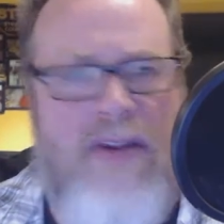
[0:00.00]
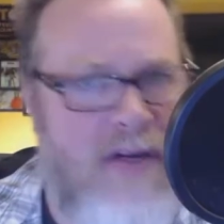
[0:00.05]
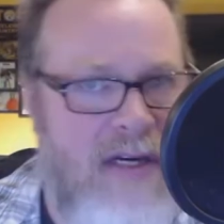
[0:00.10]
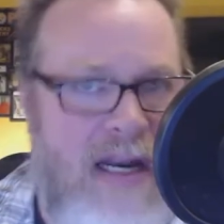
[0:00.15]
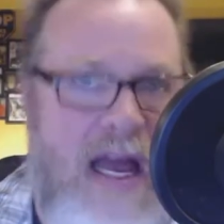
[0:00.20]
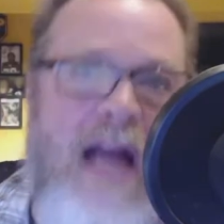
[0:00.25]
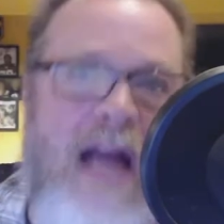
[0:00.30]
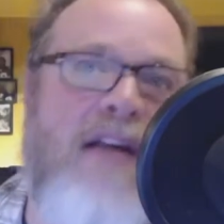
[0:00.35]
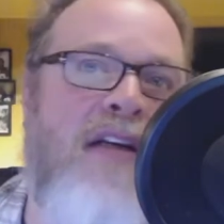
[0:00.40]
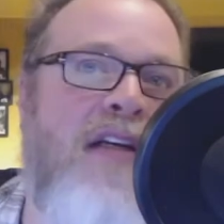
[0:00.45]

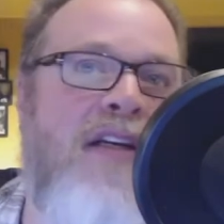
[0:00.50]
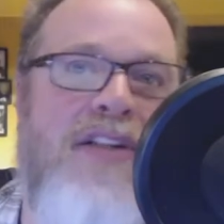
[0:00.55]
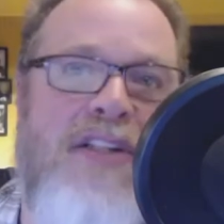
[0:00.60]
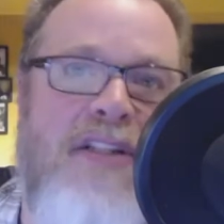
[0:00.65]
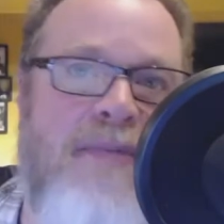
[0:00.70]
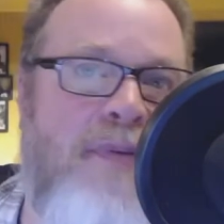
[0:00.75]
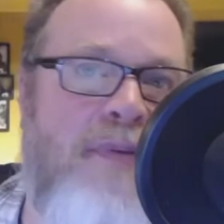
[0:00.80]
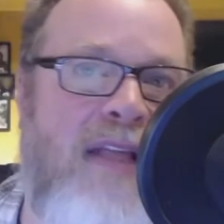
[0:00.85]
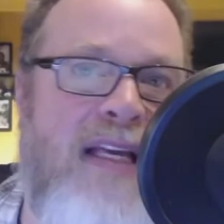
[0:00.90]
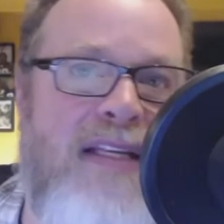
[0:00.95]
They're not going
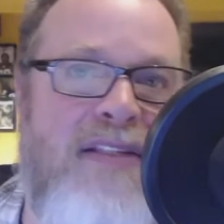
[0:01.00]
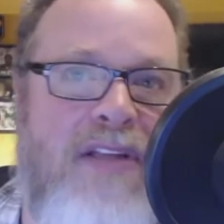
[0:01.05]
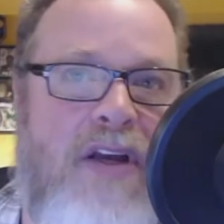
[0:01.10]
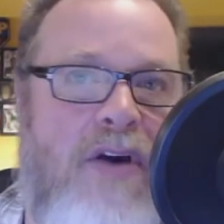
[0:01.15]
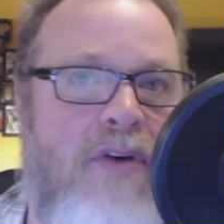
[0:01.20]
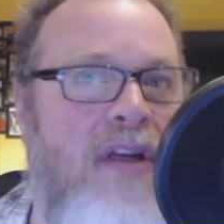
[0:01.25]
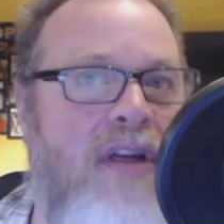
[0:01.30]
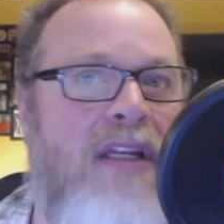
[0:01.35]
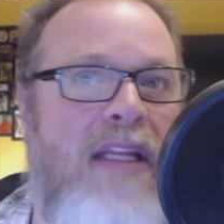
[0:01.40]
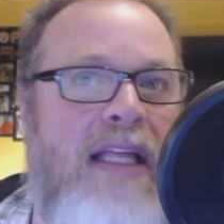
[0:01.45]
to just play
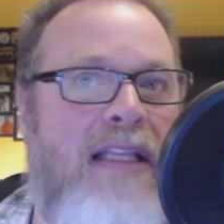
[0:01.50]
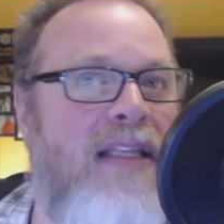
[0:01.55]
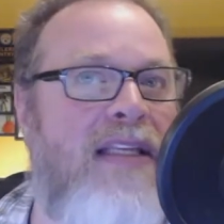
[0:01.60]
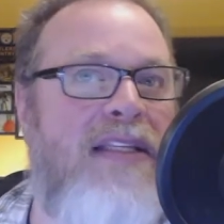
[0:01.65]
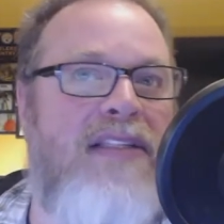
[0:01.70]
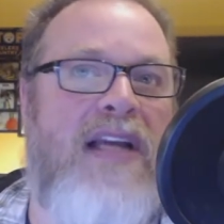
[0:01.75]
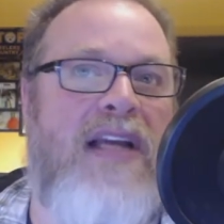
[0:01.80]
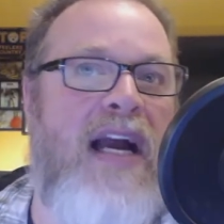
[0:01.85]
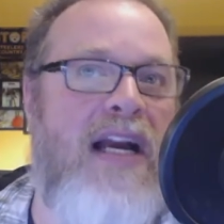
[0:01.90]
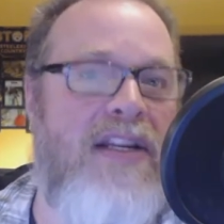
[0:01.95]
zone and
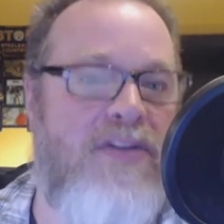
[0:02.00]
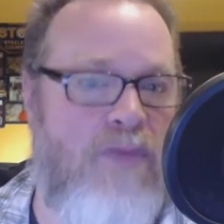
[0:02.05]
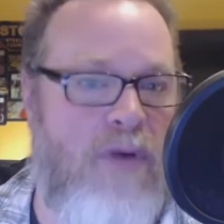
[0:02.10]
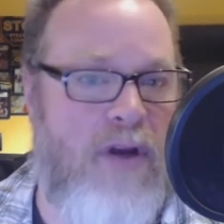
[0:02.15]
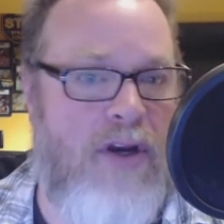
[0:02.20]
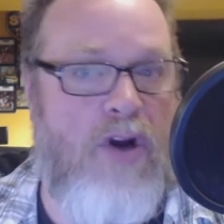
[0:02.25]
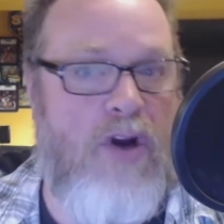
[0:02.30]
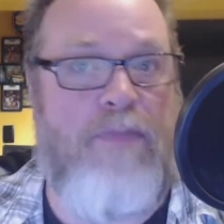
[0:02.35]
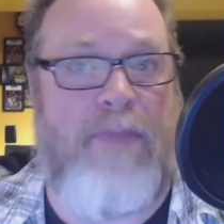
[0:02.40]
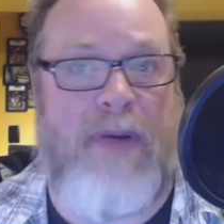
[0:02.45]
let these
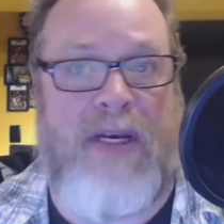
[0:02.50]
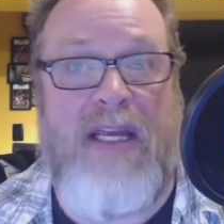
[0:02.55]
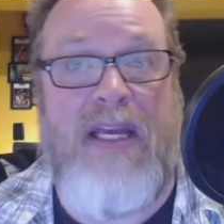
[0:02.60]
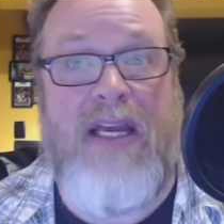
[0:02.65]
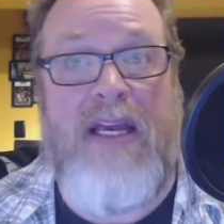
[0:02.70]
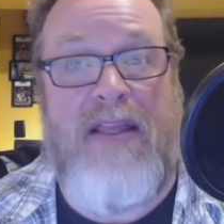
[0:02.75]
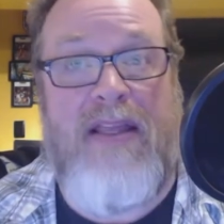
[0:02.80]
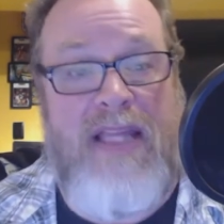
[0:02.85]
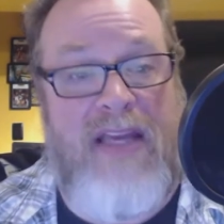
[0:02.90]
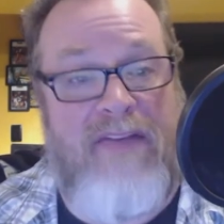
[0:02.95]
guys run
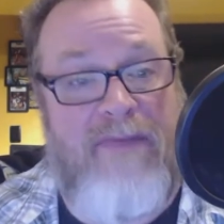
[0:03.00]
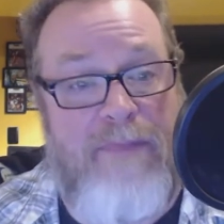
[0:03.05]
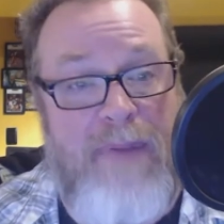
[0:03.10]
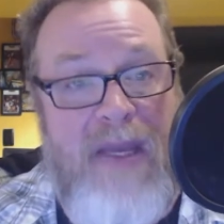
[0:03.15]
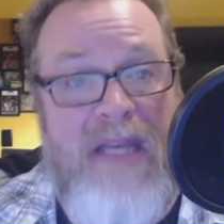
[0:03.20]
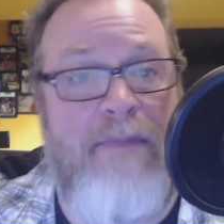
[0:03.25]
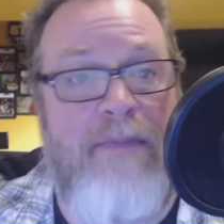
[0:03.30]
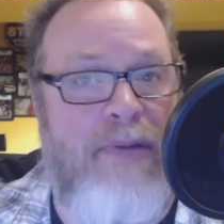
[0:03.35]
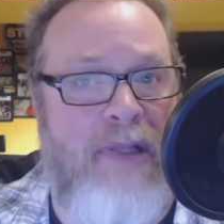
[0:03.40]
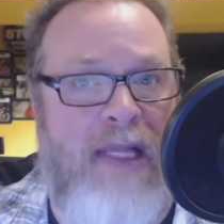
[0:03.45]
open.
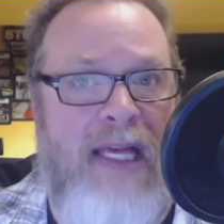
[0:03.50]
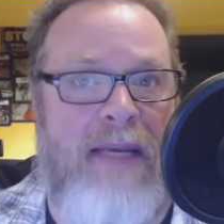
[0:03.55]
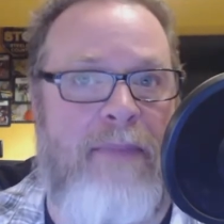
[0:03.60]
They've been